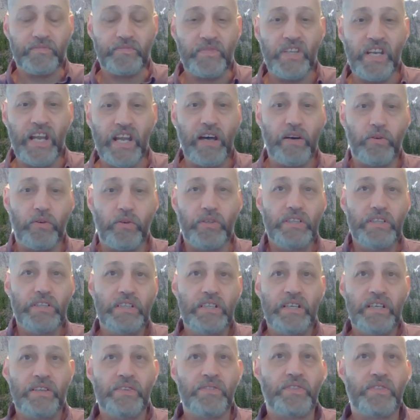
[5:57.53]
Now,
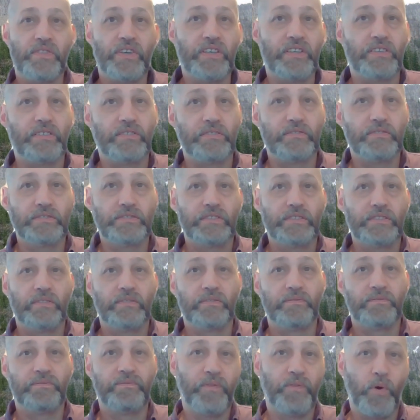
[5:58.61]
the
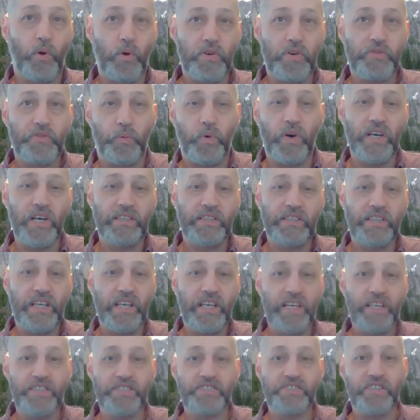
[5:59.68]
fourth one
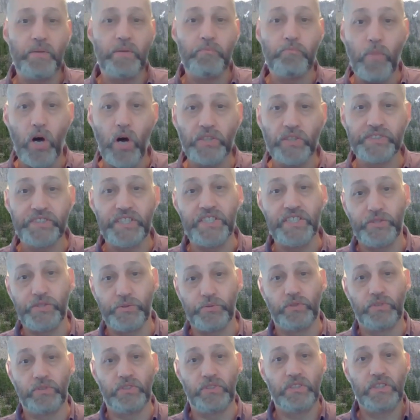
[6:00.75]
is a
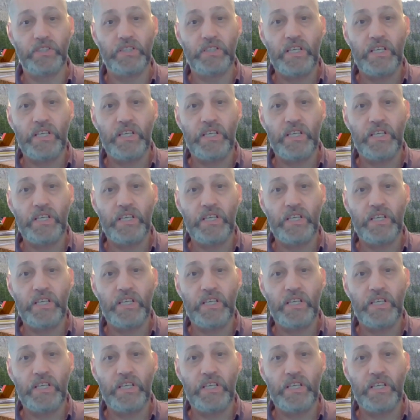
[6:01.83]
multi-tool.